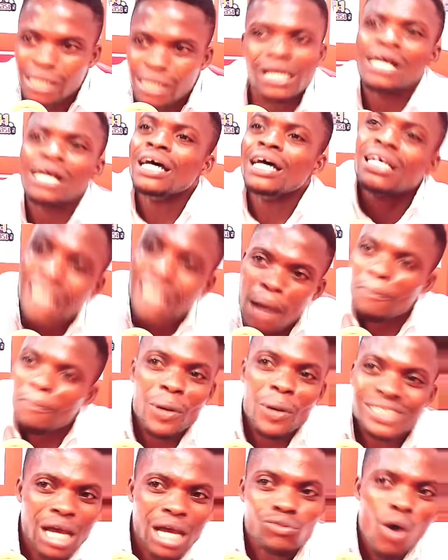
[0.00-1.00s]
Some
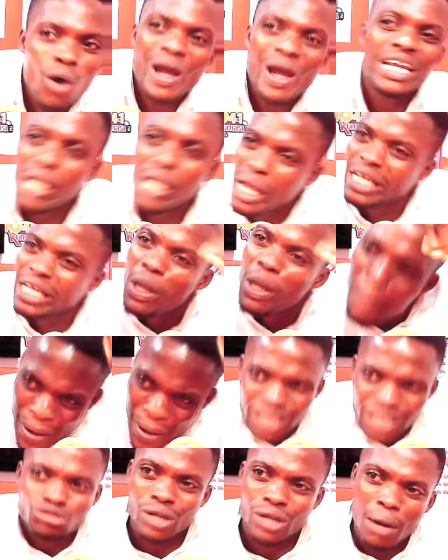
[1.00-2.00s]
for that boy, it
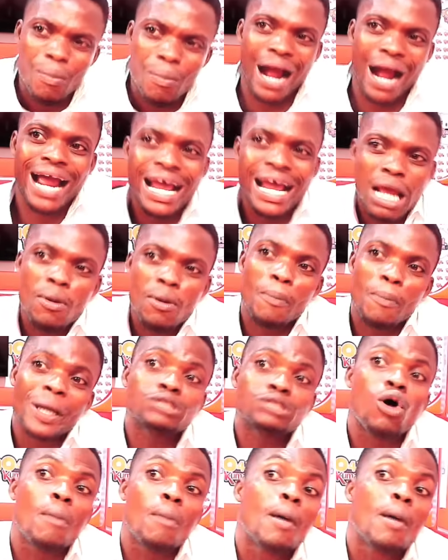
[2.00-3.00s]
depends on a kind of a
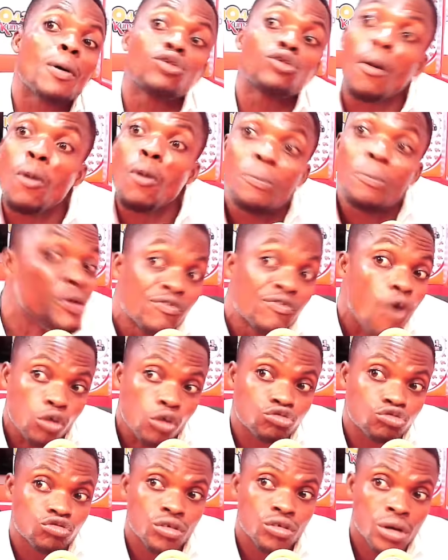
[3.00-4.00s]
person or double
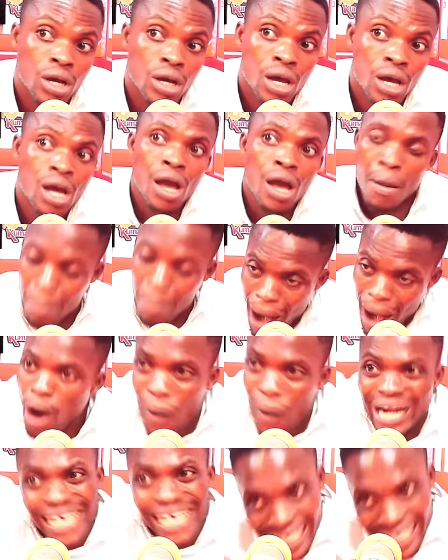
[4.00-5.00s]
pivot. But
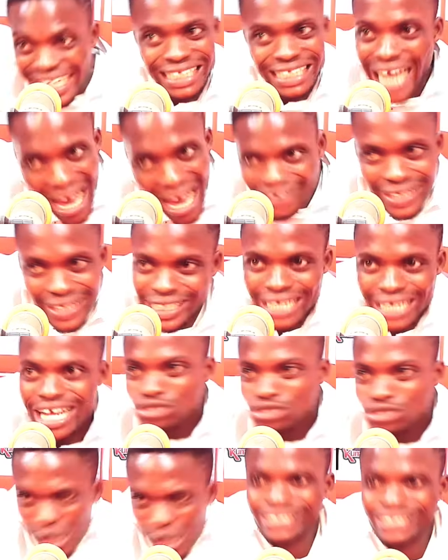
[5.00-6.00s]
when Glid every 10
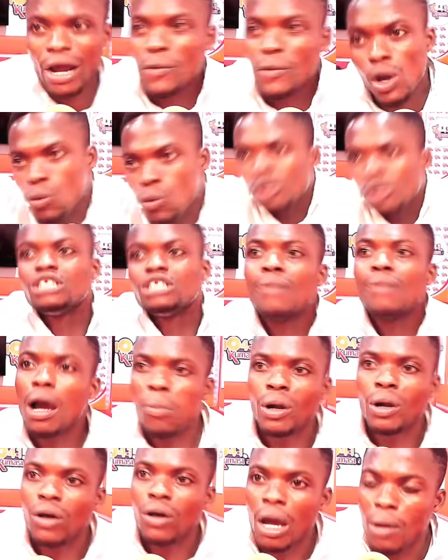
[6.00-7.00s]
years straight away coach by
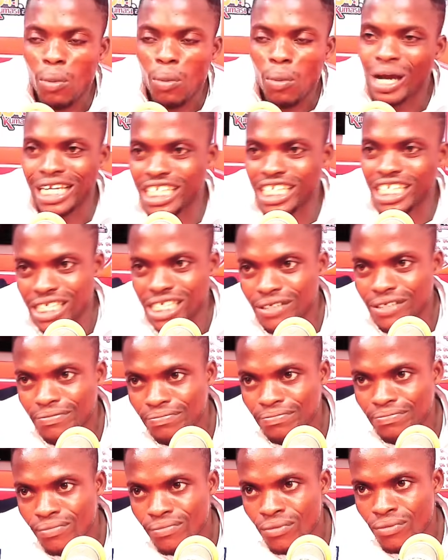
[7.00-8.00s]
everybody Glid.
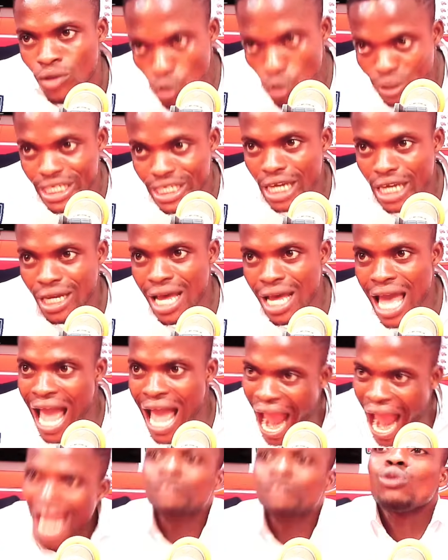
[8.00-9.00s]

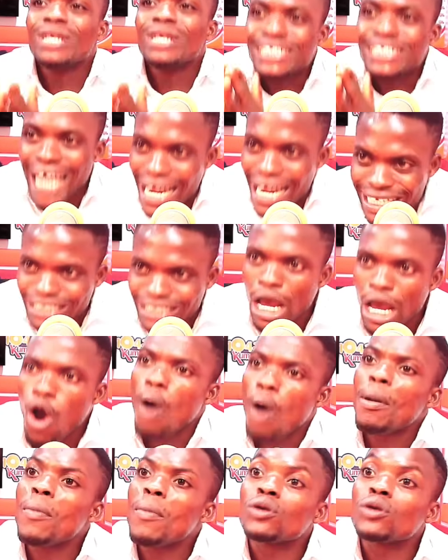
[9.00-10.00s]
I should decide this
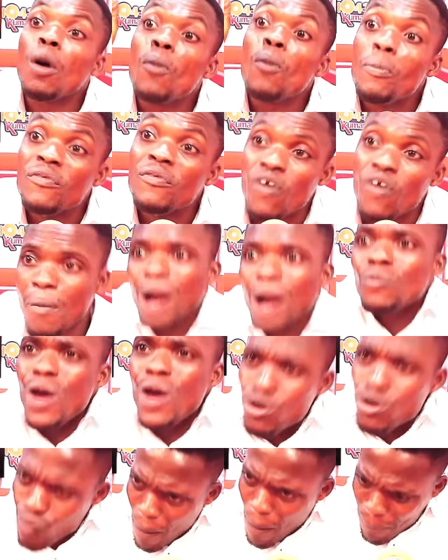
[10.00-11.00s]
or people don't move. But
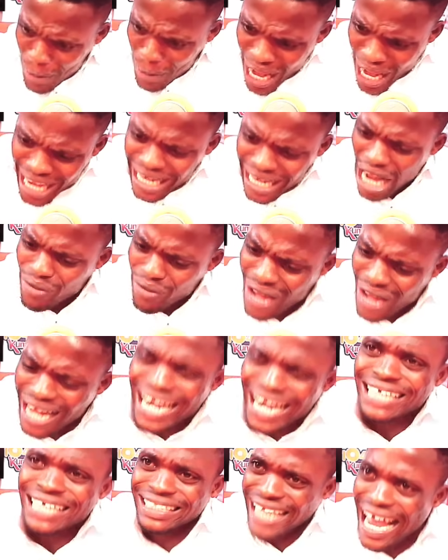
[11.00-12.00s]
when we are playing a
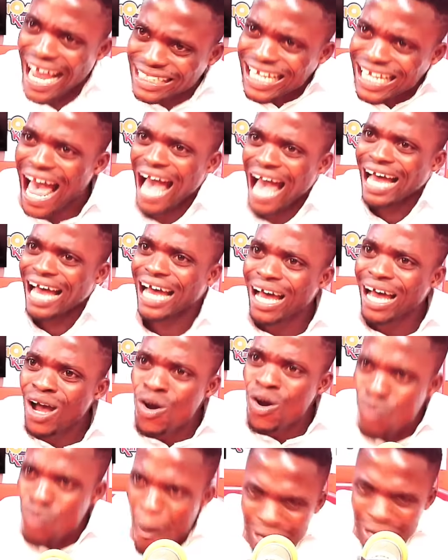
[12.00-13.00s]
Diana Stasa,
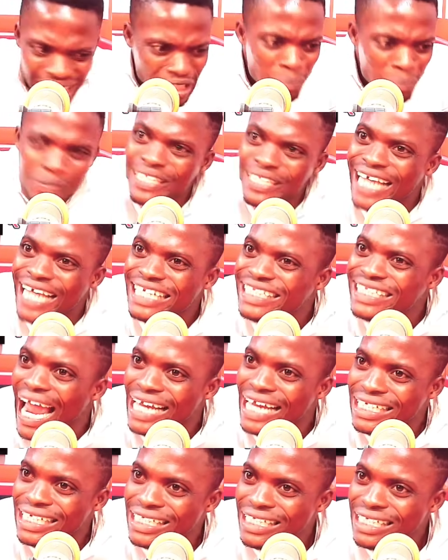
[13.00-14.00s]
we are depleted
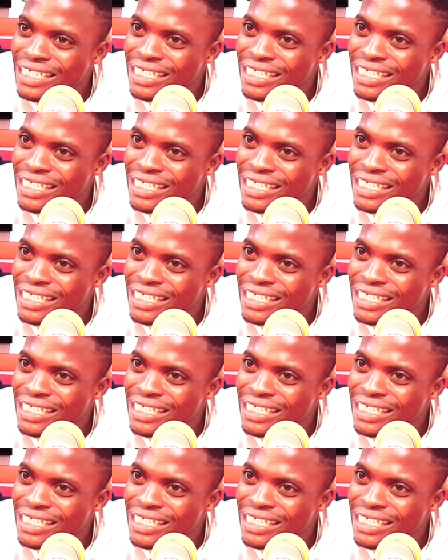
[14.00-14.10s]
side.